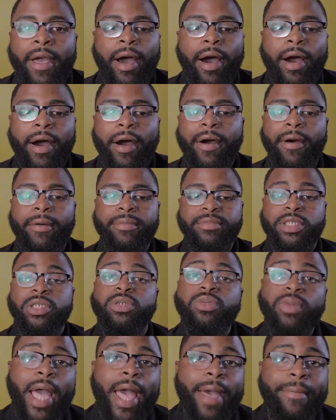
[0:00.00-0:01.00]
This
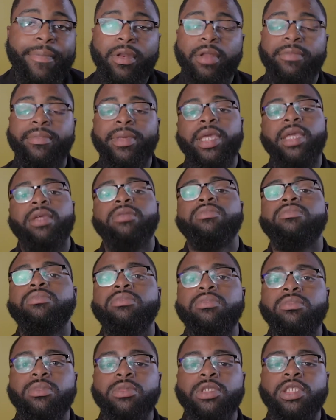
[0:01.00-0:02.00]
is what happened to me.
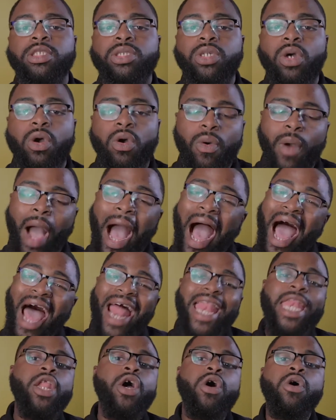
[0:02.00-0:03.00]
So
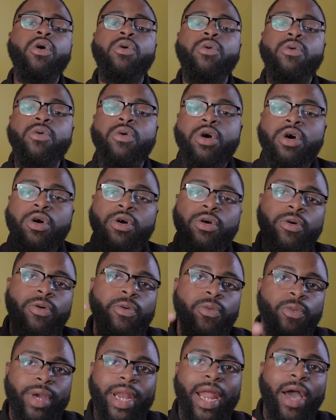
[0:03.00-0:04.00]
I know
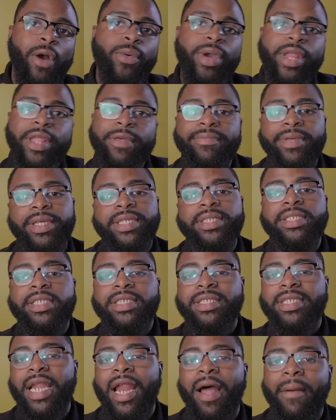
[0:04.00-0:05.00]
when I went in
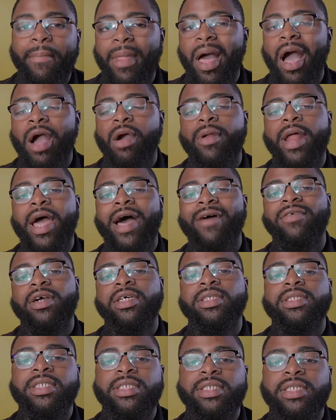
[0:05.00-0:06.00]
business that I'm not gonna have
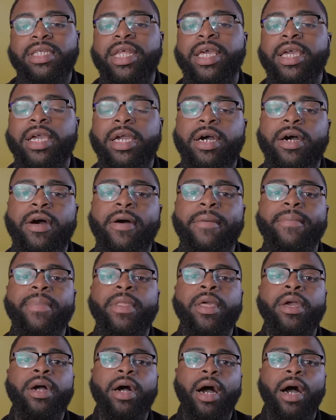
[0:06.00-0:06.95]
consistent income.